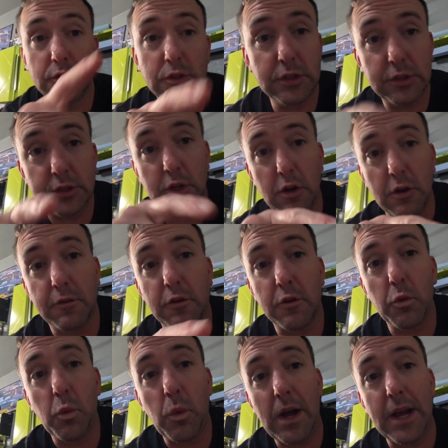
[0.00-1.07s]
just to go over
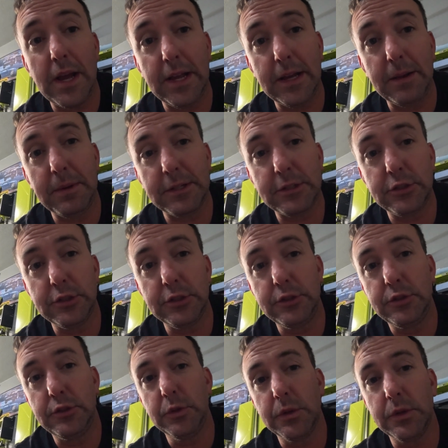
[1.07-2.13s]
why I'm actually
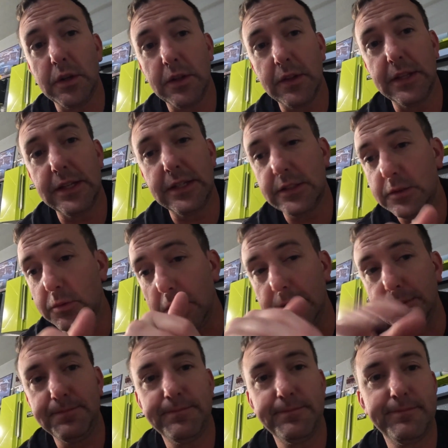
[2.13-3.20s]
doing all this.
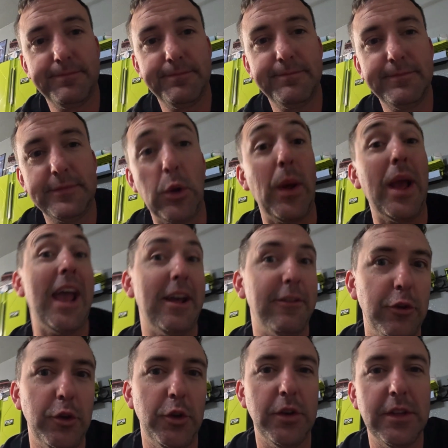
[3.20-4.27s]
Well, I don't have
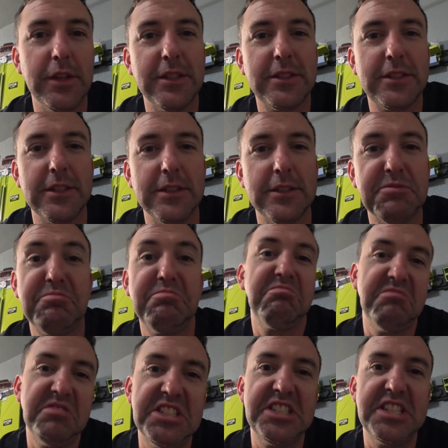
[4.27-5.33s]
to do all this because it
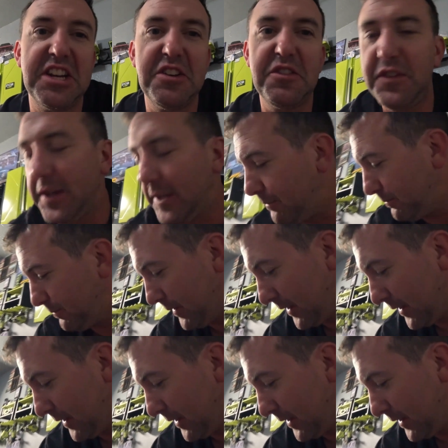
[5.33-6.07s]
just sounded fun.